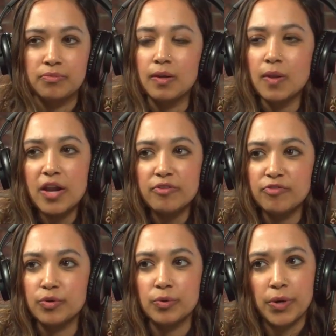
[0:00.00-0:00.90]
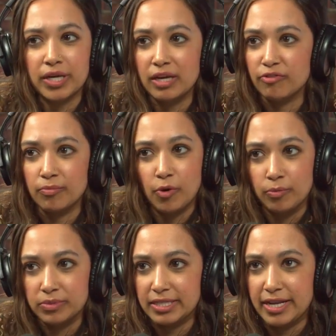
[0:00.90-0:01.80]
A lot of you are working from
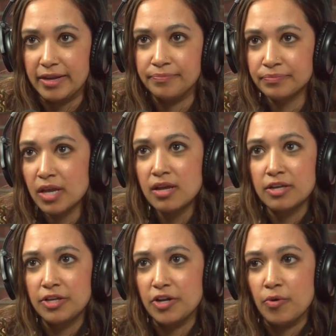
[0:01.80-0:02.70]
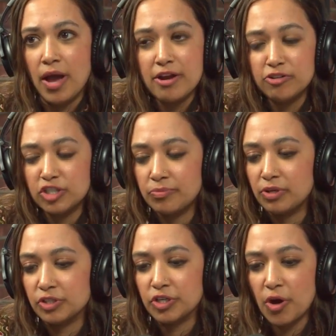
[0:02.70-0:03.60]
home today. You know, energy
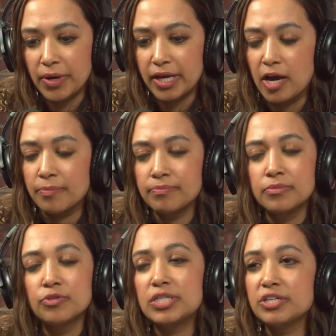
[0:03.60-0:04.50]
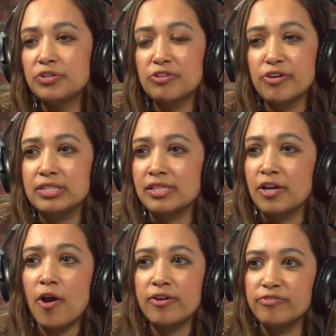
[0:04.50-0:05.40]
bills are going up. Utility rates, they
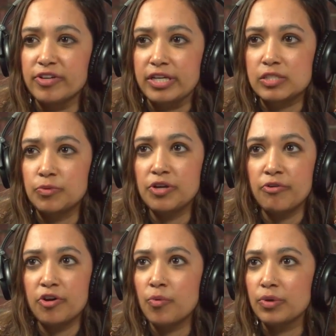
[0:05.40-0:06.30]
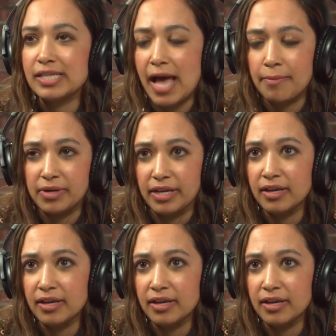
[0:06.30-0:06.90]
aren't fixed. We don't know what's happening.